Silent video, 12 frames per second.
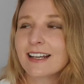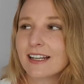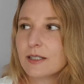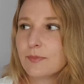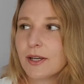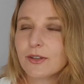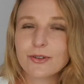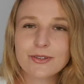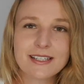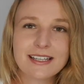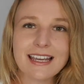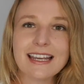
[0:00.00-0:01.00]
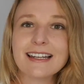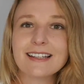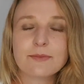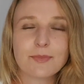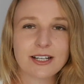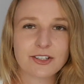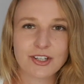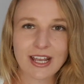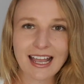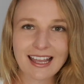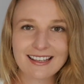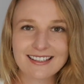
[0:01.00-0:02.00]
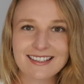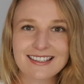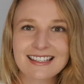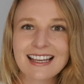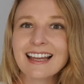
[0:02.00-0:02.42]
is by using in as much as.